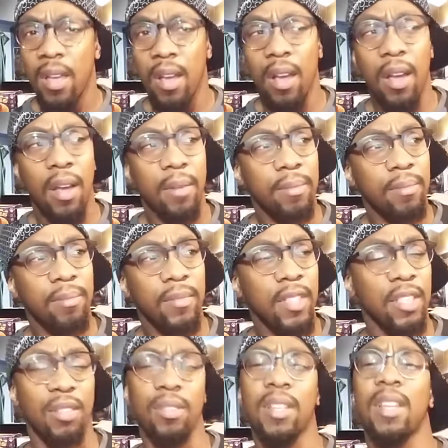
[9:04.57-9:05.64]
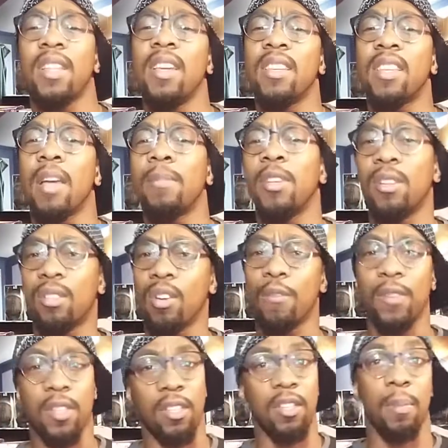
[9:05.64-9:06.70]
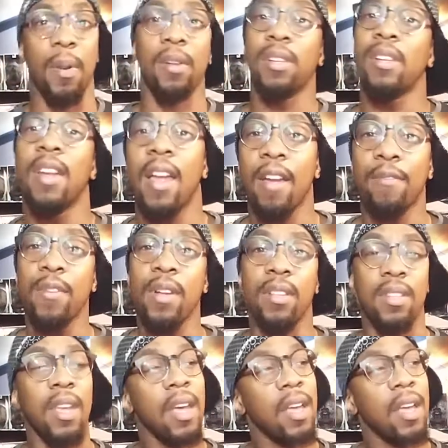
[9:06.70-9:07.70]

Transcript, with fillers: And she was like, they escaped to the surface because apparently they had friends.